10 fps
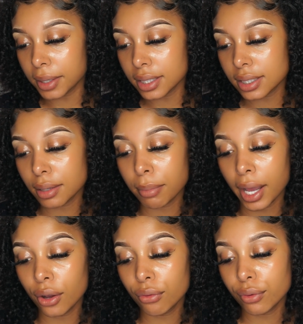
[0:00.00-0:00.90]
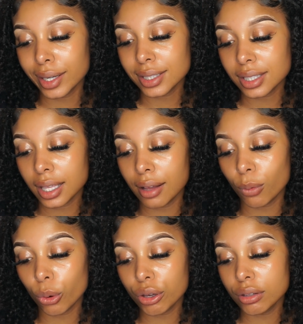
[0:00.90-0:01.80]
It's the BioFrance Lab
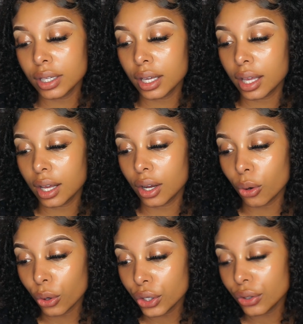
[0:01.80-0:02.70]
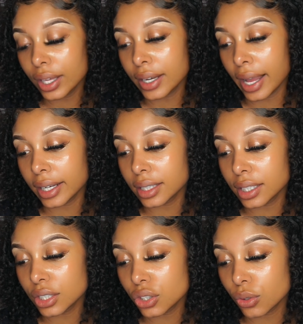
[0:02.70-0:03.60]
Oil and Acne
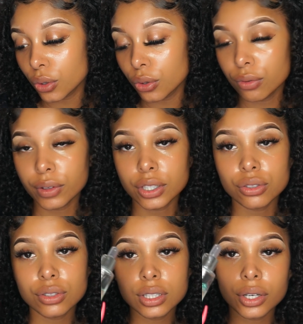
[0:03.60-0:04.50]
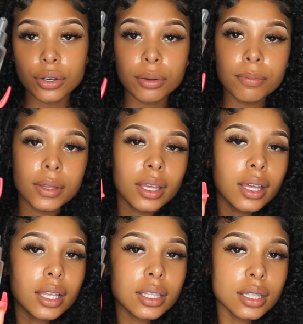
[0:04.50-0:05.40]
Control Facial Serum.
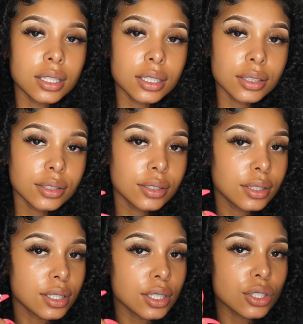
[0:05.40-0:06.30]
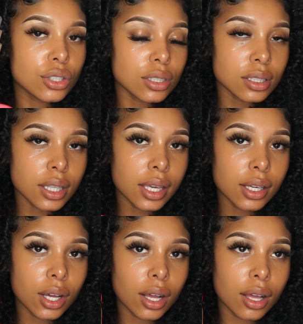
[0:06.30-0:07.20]
This is just
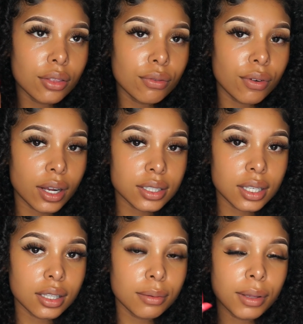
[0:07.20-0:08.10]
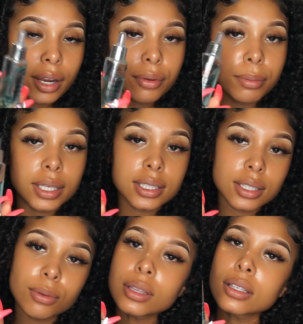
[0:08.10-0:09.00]
like the Farcelli, but I replaced
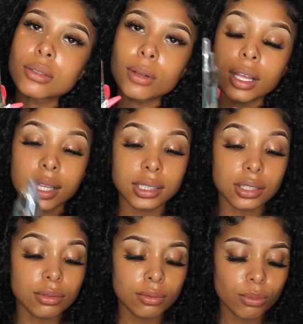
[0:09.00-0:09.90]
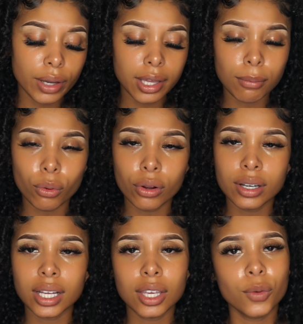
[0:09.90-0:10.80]
it with this one. I like this one way more,
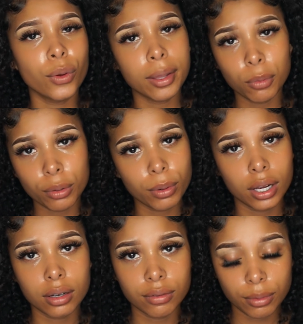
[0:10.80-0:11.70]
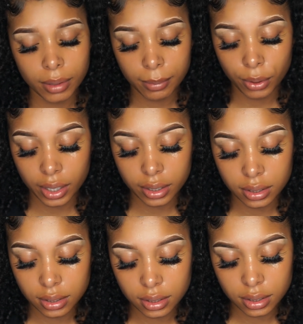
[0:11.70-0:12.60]
and I get way more product for my
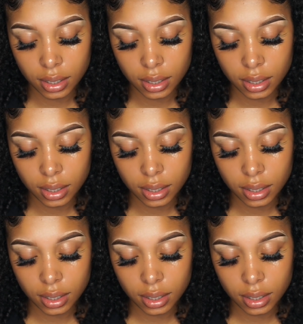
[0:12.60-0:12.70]
price.